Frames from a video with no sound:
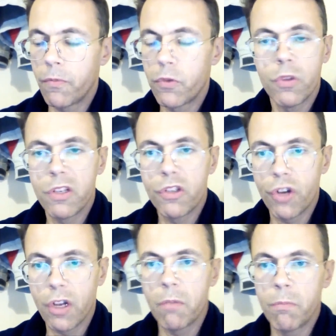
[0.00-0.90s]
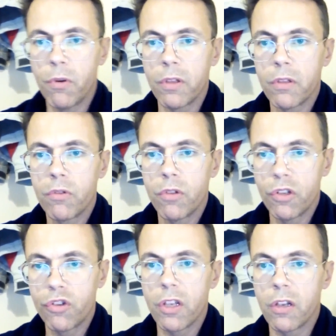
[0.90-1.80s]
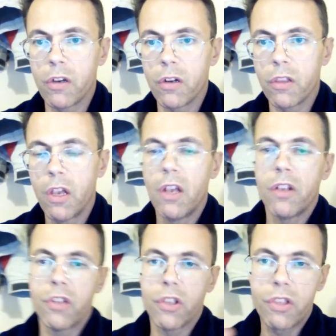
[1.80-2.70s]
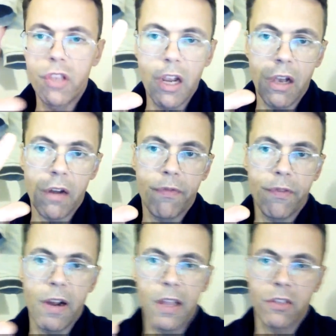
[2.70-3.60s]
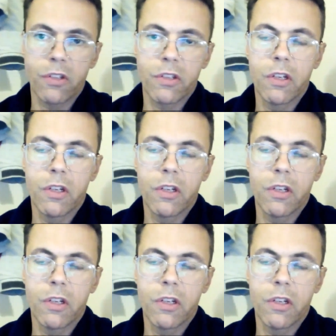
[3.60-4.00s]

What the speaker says: this checking point, to this checking guard. The three are friends.